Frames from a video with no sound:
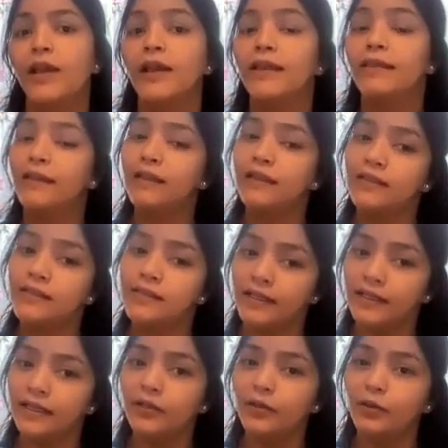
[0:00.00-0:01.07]
And then in the
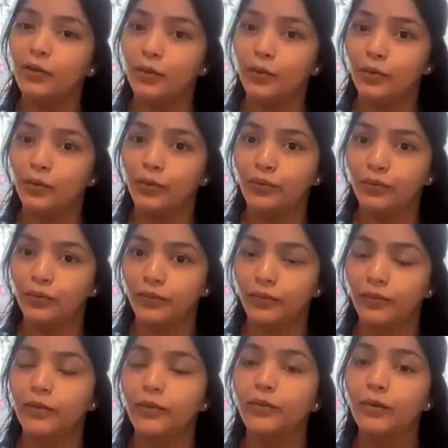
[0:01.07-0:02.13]
second throw,
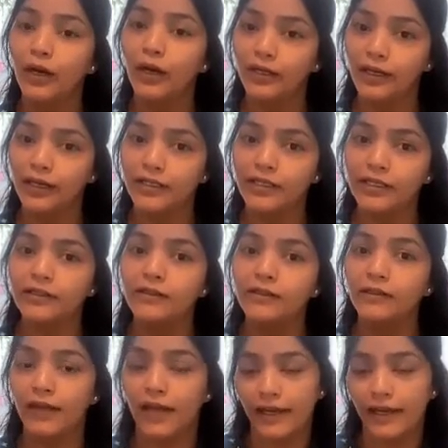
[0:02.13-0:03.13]
you are getting